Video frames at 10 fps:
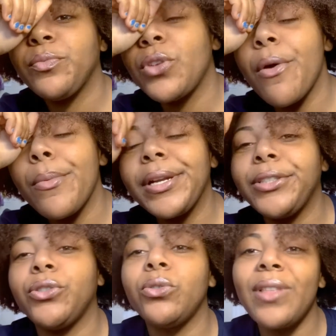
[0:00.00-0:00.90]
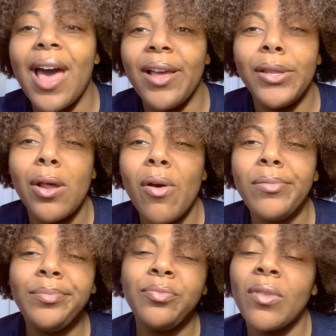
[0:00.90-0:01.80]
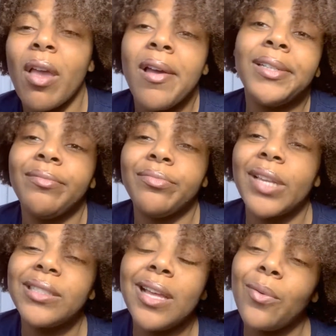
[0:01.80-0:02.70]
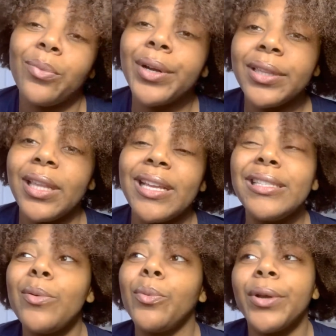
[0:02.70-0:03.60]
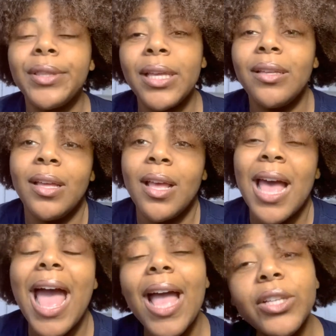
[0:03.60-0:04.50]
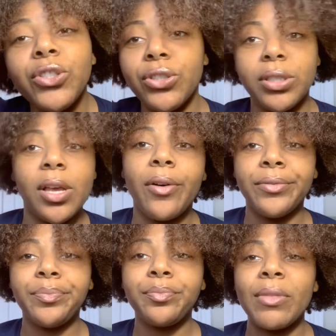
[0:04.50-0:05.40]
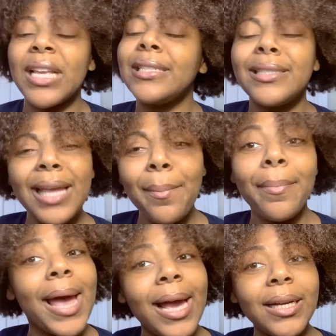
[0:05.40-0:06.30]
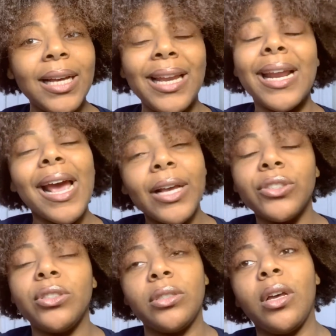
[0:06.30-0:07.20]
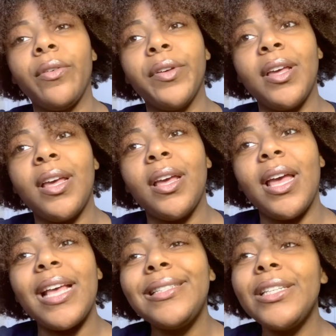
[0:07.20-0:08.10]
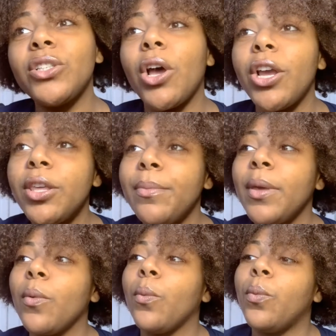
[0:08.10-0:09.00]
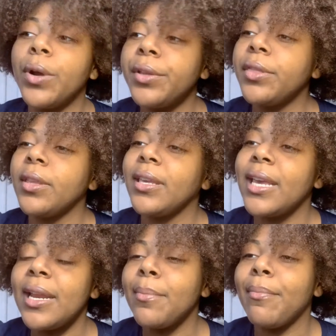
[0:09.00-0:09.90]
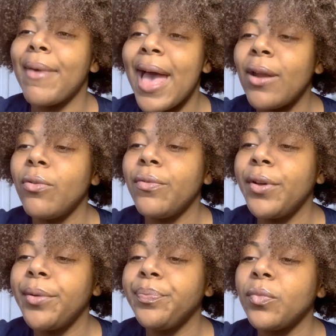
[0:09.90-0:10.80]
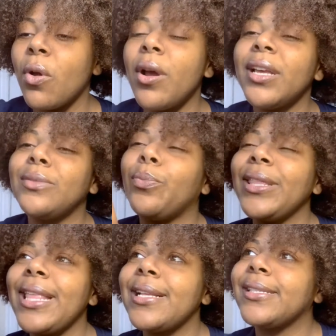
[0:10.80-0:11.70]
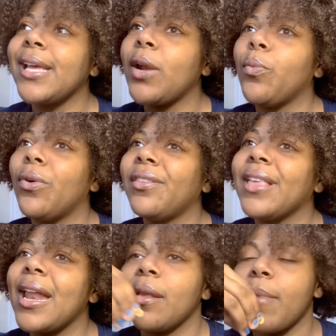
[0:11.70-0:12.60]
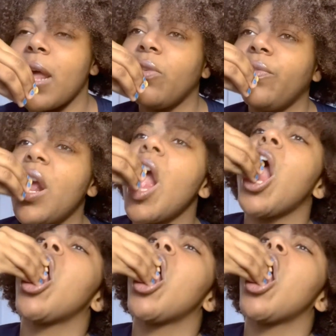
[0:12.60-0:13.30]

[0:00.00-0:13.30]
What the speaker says: You don't want to do that, you know? It's not worth it. Is it worth it? Ask yourself. Sit back and ask yourself, is this argument worth getting mad over? Or is what they said worth getting mad over?